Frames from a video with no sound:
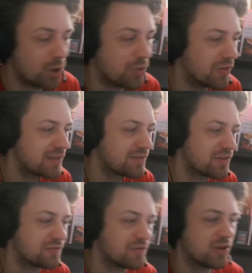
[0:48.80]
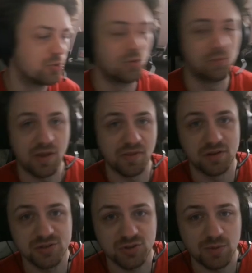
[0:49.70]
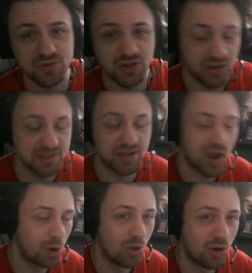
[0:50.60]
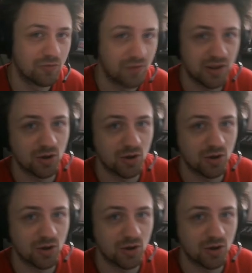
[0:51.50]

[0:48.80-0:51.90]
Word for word: the link to this video will be in the description. It is an hour long video,